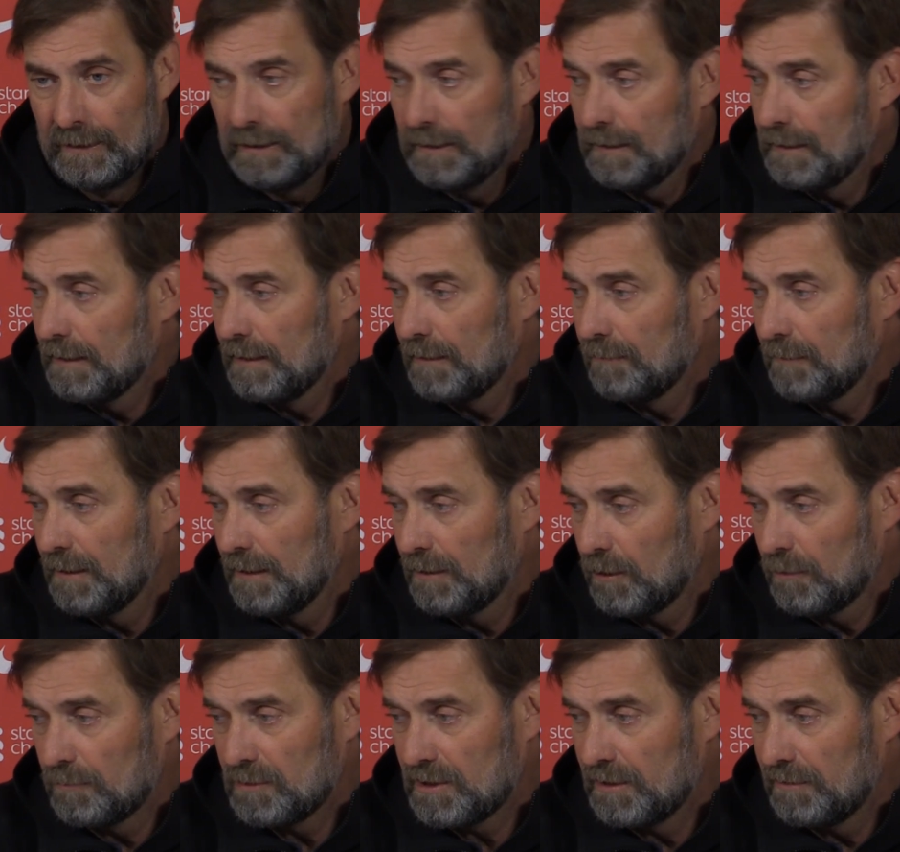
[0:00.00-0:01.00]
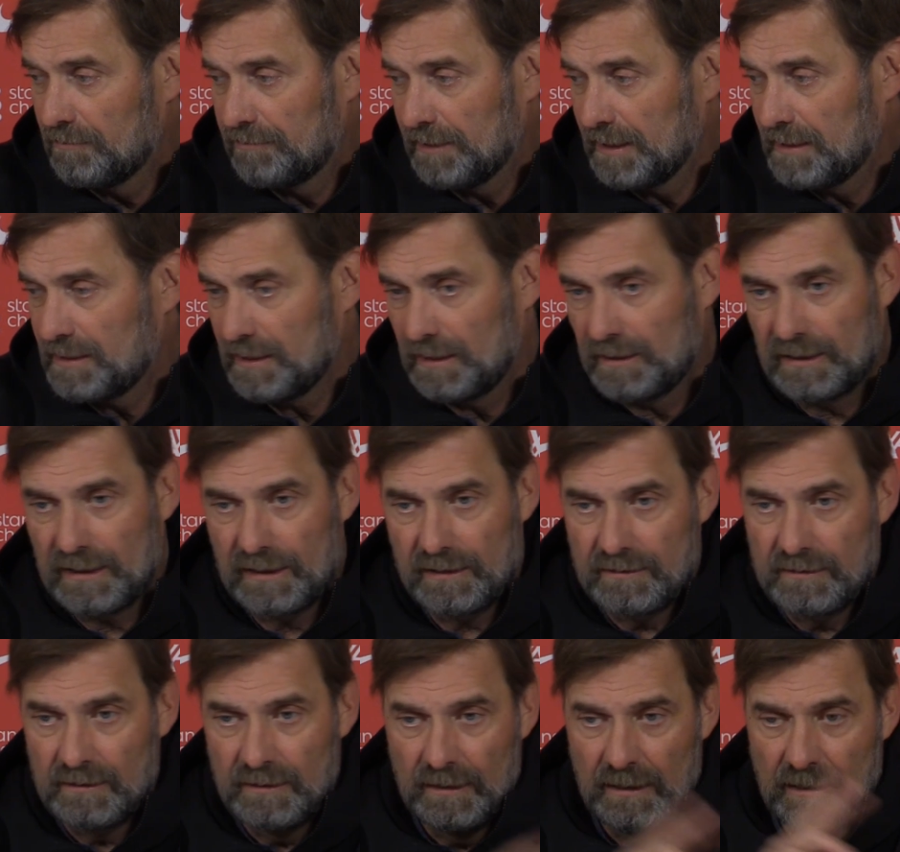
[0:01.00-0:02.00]
And obviously fits in
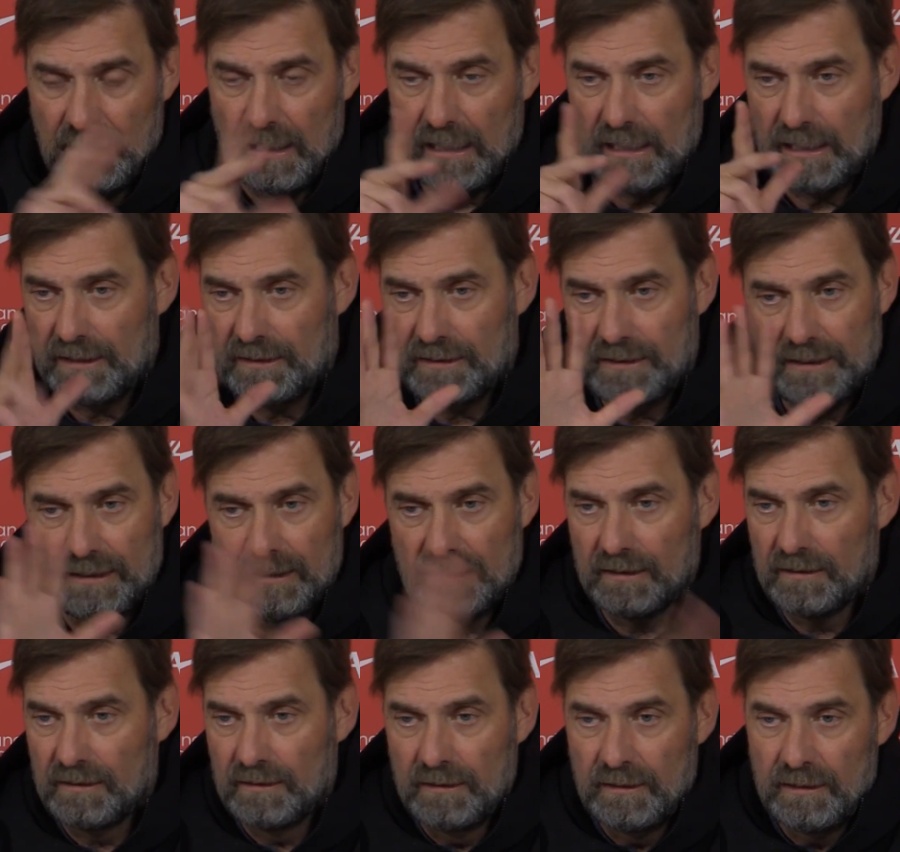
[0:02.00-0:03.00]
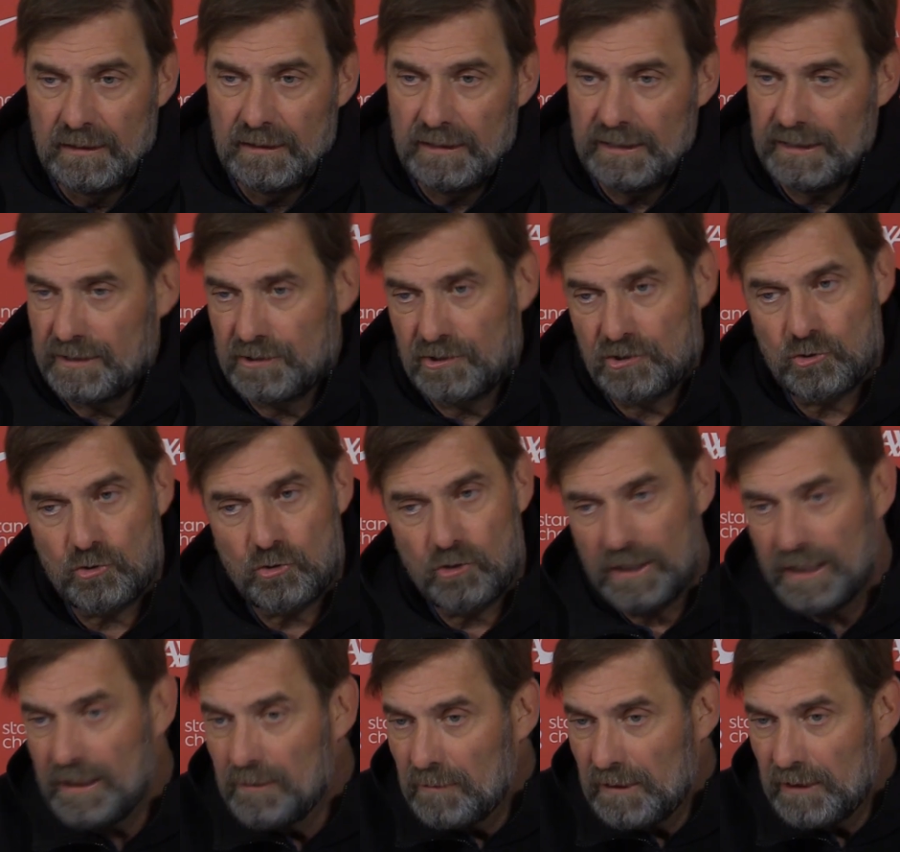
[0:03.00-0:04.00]
that idea
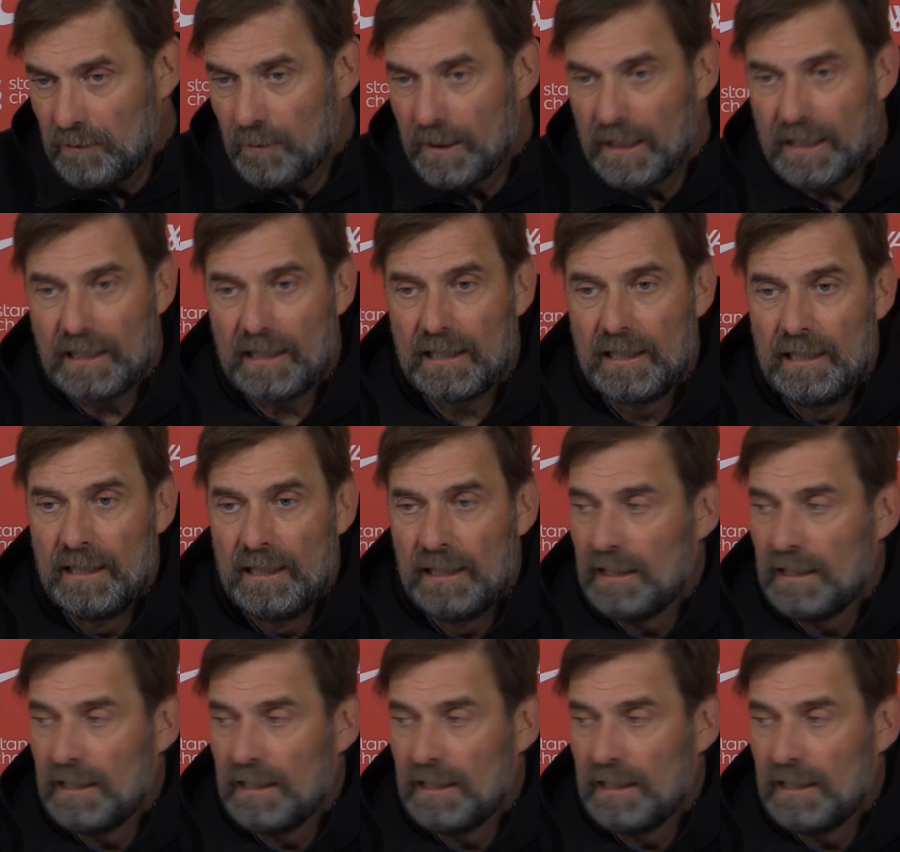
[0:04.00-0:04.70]
extremely well.